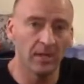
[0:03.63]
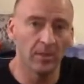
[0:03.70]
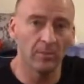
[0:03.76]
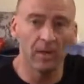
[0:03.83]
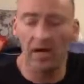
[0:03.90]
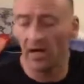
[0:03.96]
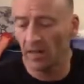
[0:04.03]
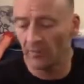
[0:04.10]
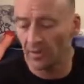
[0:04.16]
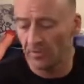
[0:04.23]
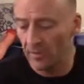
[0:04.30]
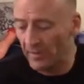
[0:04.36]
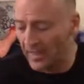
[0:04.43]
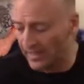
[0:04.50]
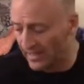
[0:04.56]
and I'm going to
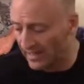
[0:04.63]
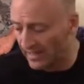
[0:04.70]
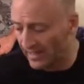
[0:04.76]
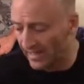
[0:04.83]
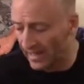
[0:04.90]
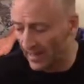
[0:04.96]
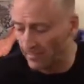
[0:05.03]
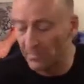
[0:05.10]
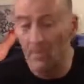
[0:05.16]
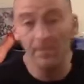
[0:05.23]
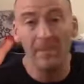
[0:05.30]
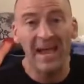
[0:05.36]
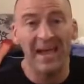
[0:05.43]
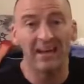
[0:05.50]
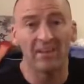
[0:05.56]
be making the
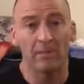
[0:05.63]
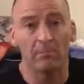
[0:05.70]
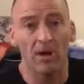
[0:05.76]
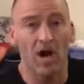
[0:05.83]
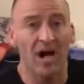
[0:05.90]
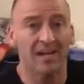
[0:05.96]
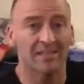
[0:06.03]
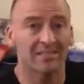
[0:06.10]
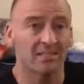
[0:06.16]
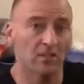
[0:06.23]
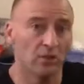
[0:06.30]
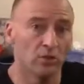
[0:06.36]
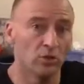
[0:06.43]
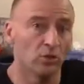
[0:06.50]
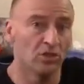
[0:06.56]
Man in the Box
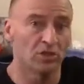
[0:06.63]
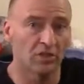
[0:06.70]
illusion